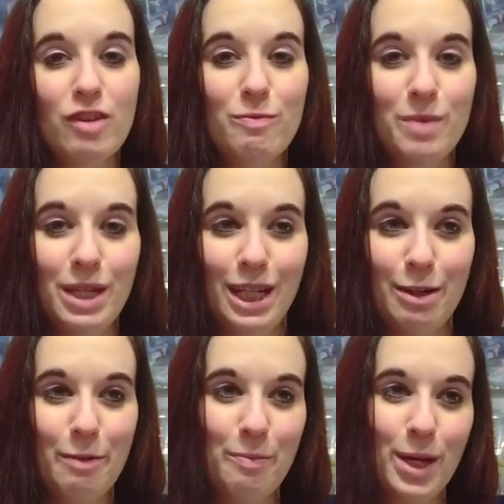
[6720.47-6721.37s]
of
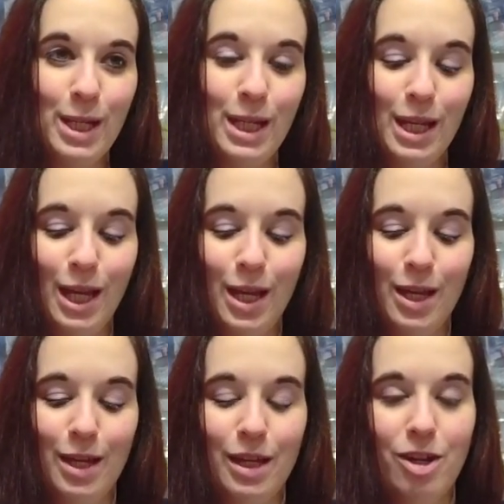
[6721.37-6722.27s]
many Betty
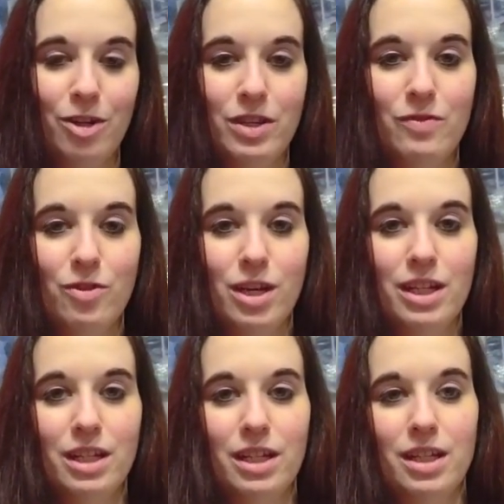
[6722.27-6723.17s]
and
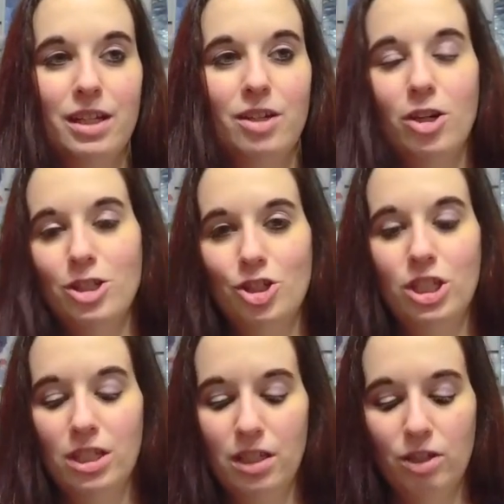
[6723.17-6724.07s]
Veronica
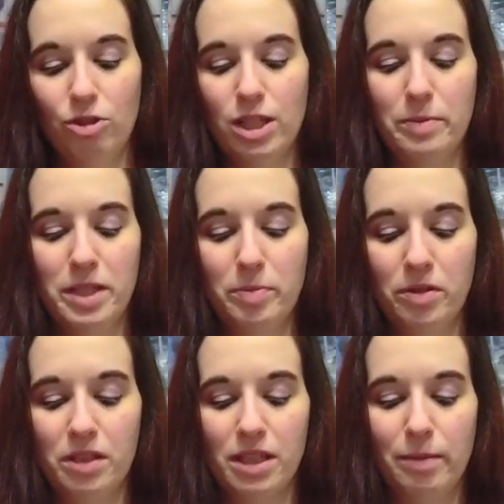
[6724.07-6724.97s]
Archie Christmas
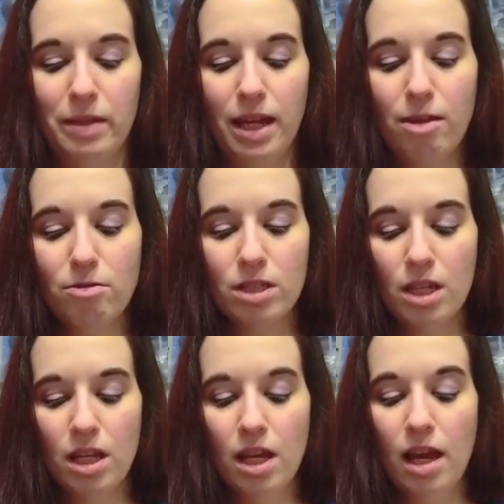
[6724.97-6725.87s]
books coming out.
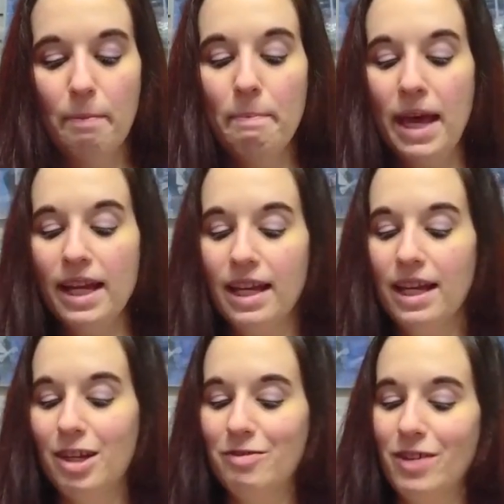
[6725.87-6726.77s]

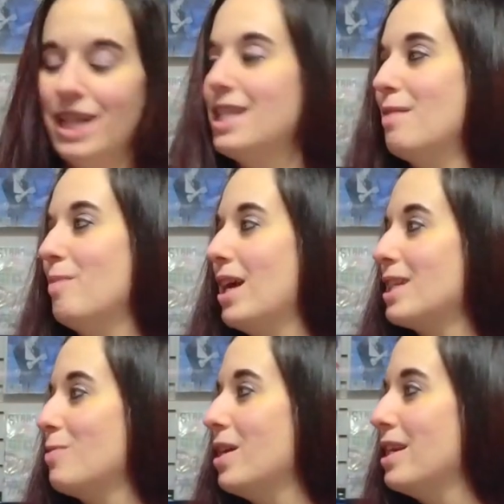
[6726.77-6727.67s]
Mega Rise of the Black
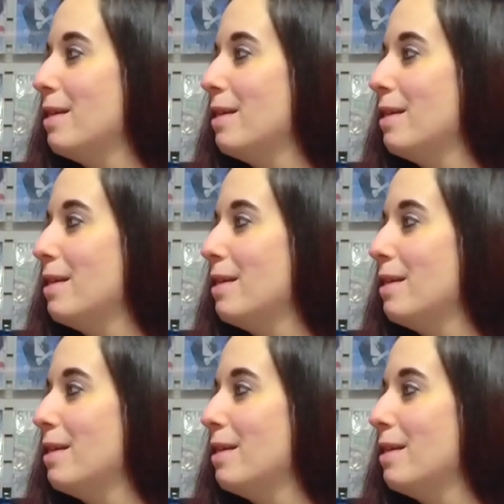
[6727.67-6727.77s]
Swan